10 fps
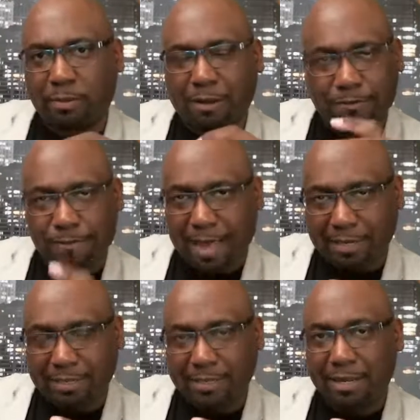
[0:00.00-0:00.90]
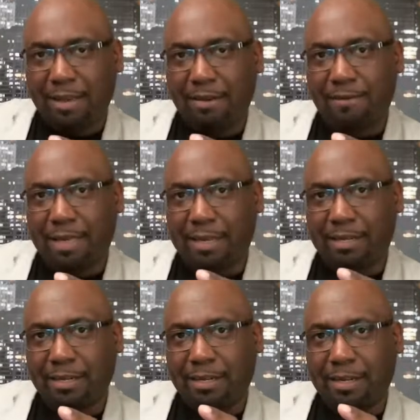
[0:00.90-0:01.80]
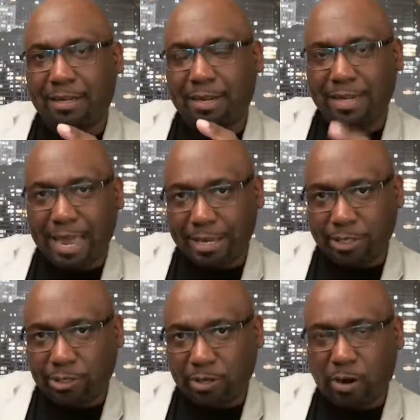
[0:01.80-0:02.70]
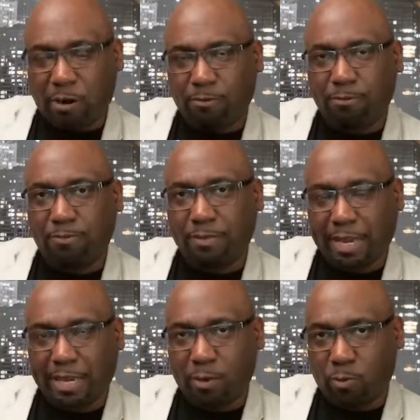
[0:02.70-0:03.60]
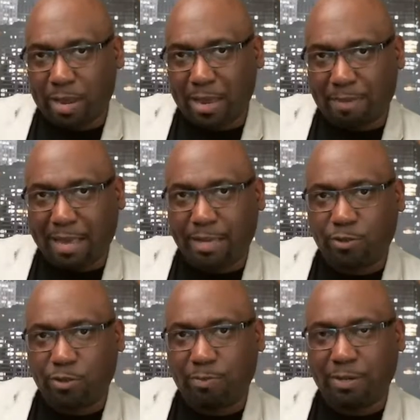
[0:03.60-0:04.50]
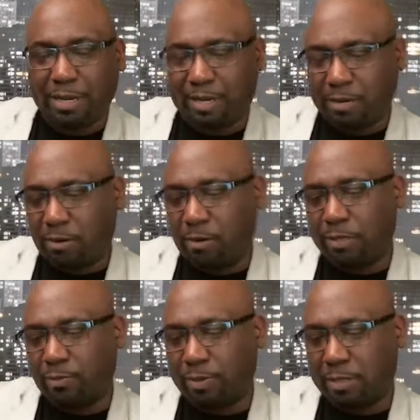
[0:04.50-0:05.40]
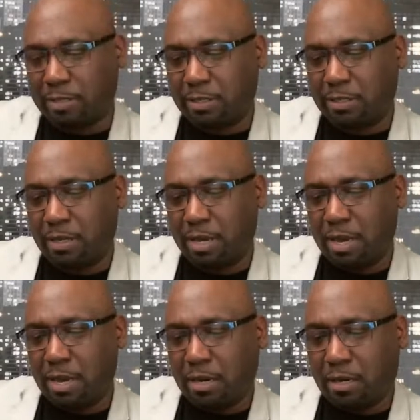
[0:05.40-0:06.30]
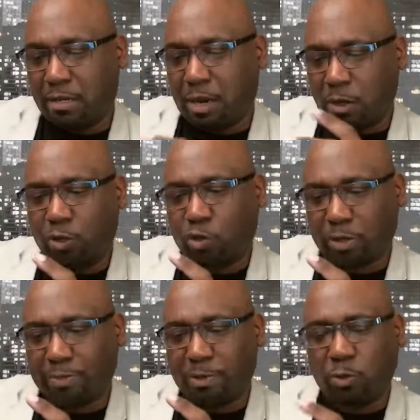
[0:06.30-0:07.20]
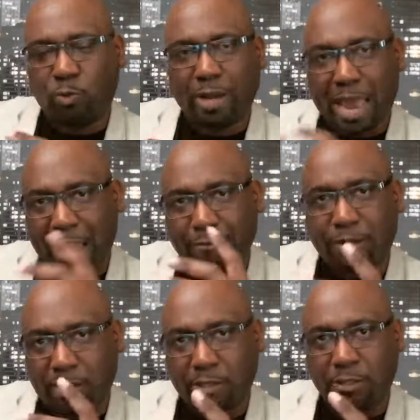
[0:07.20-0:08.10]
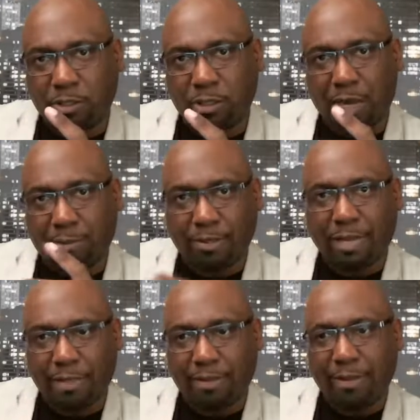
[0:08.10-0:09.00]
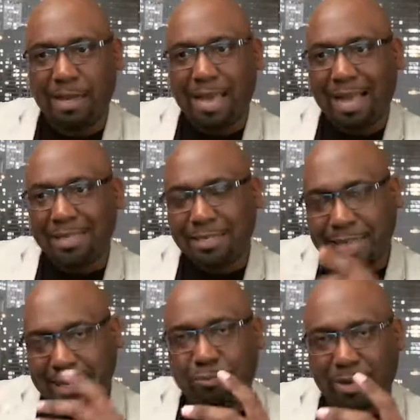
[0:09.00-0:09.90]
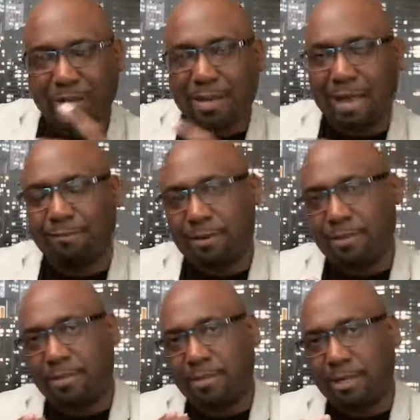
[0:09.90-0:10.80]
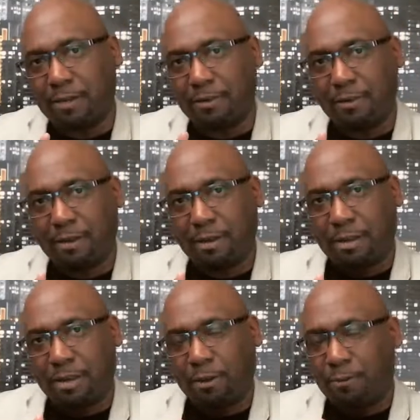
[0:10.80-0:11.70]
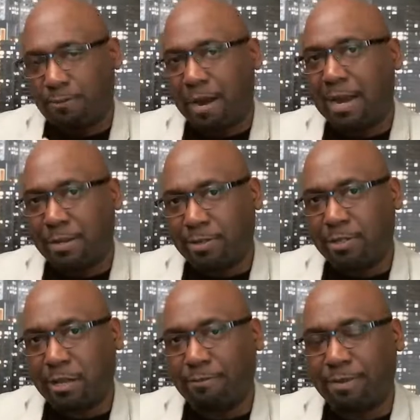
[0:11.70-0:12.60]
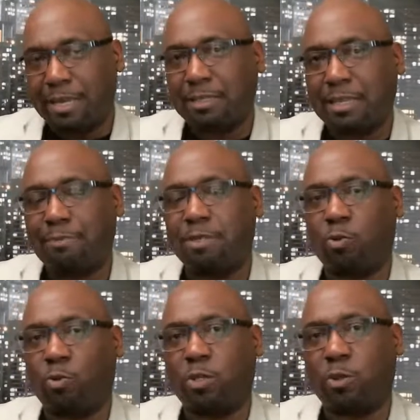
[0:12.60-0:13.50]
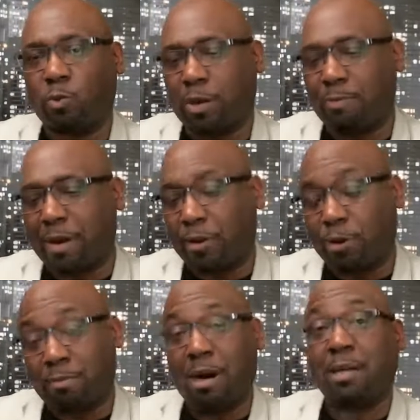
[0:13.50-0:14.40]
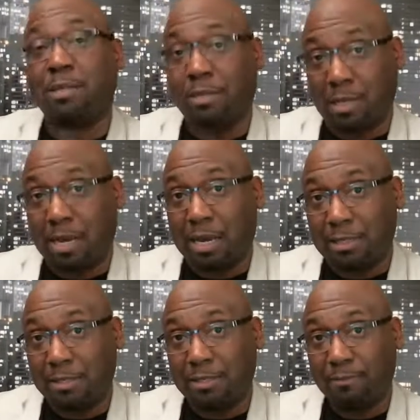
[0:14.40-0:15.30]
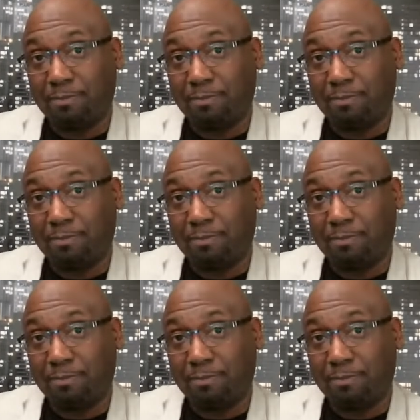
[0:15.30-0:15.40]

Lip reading: a fact that the danger of taking away a Black History Month and call it with this cultural month where every culture come together and celebrate the diversity, you find yourself in that same situation whereby you're marginalized.